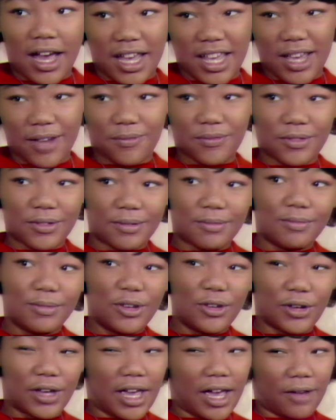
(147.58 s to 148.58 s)
have to
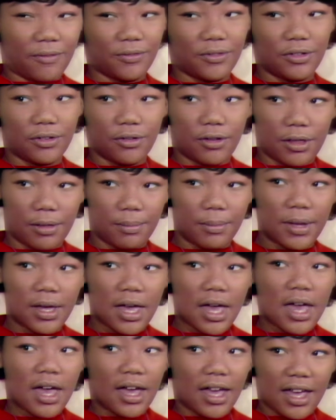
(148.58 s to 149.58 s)
look after them.
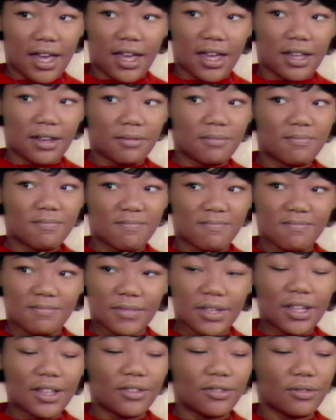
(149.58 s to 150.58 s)
And
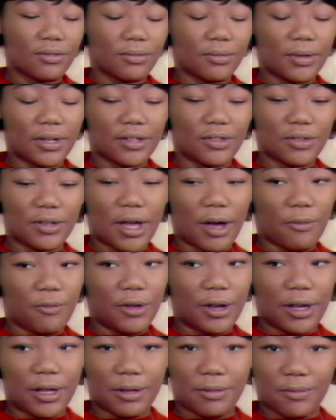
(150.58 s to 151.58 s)
it's not
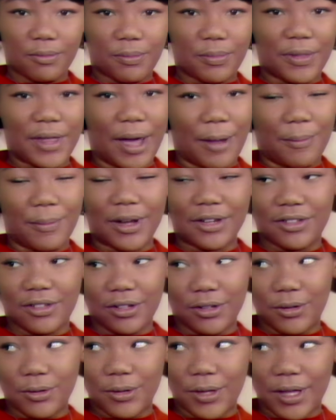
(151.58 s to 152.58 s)
really that much
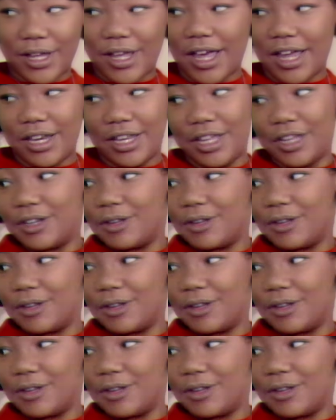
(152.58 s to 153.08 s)
to do. They're kind of